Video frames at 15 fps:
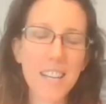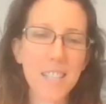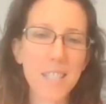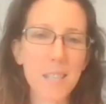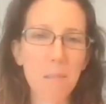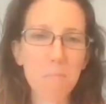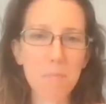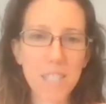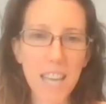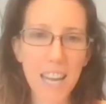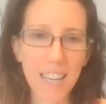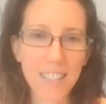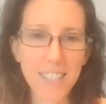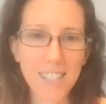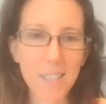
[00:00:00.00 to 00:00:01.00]
some
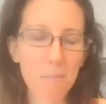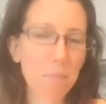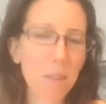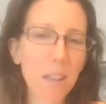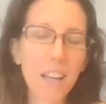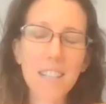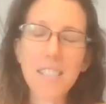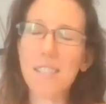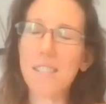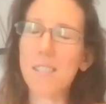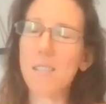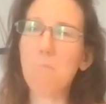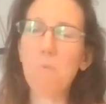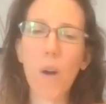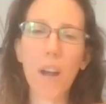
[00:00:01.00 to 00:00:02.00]
dates plus
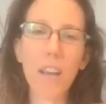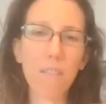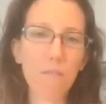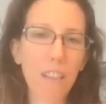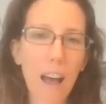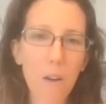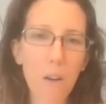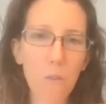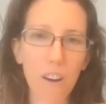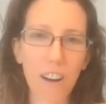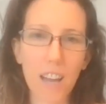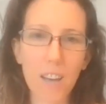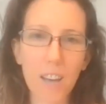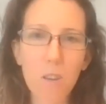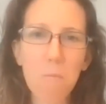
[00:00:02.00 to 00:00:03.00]
some white flour,
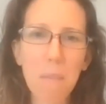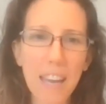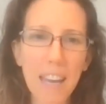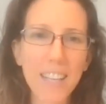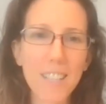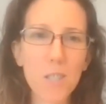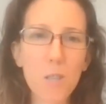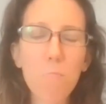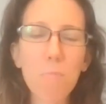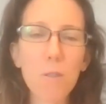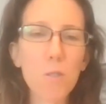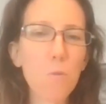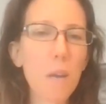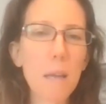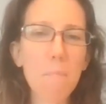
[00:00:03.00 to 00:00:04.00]
and you make it super
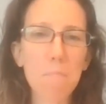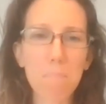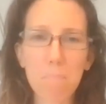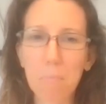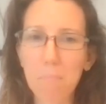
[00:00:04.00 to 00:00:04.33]
sweet